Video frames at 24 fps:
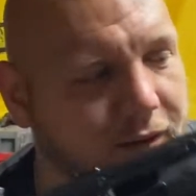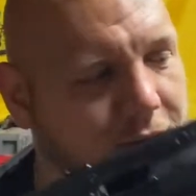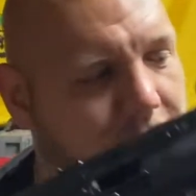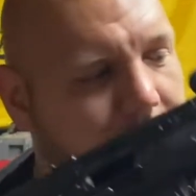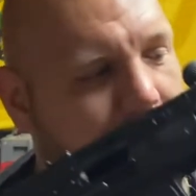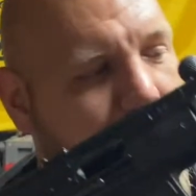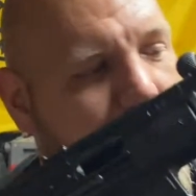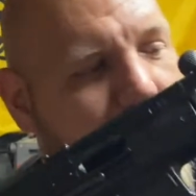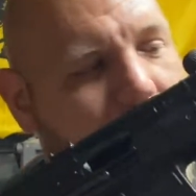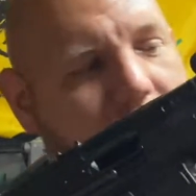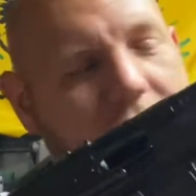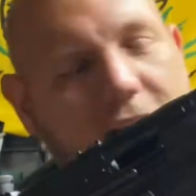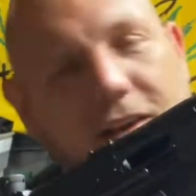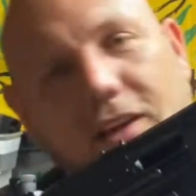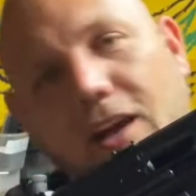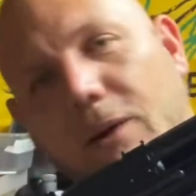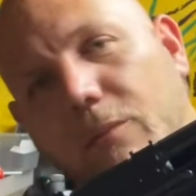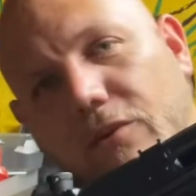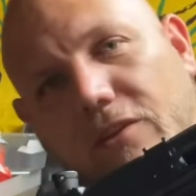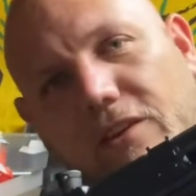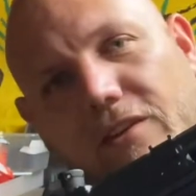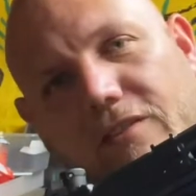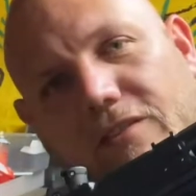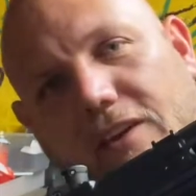And it did come
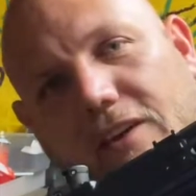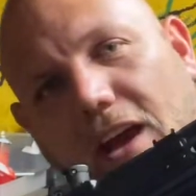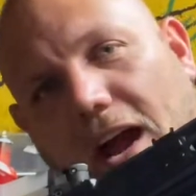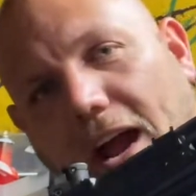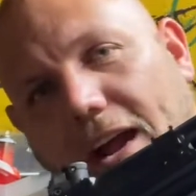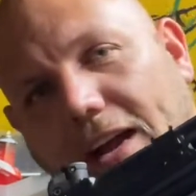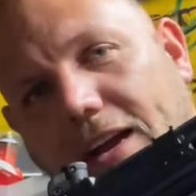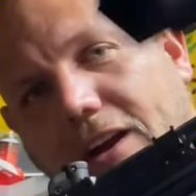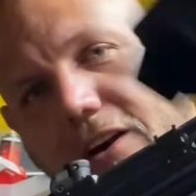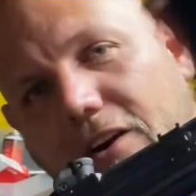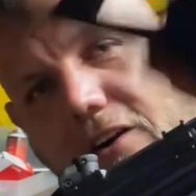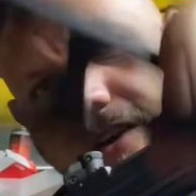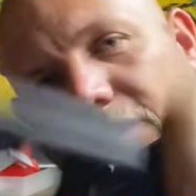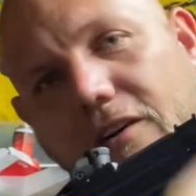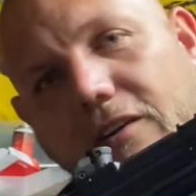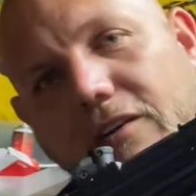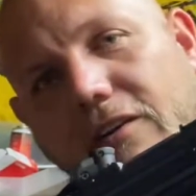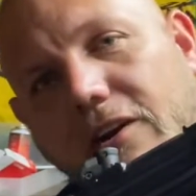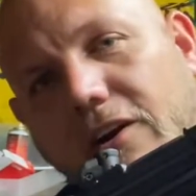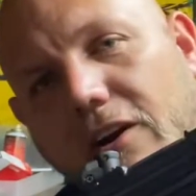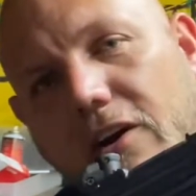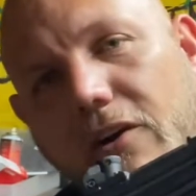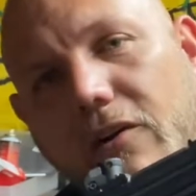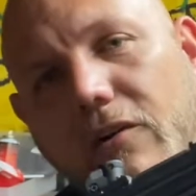with this guy here,
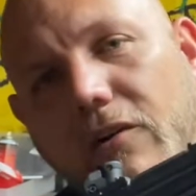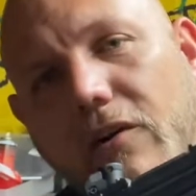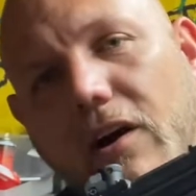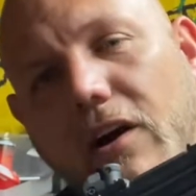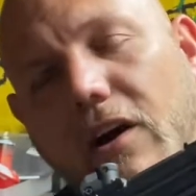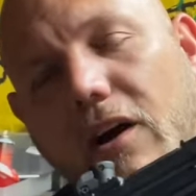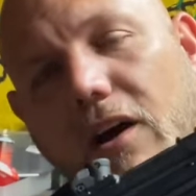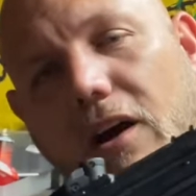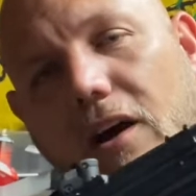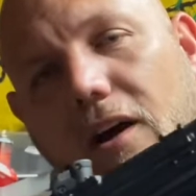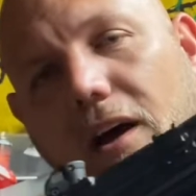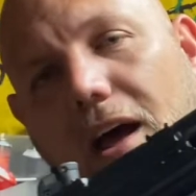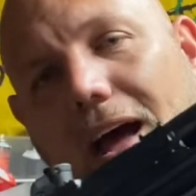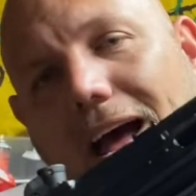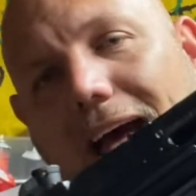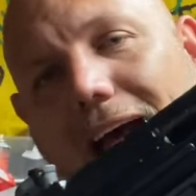I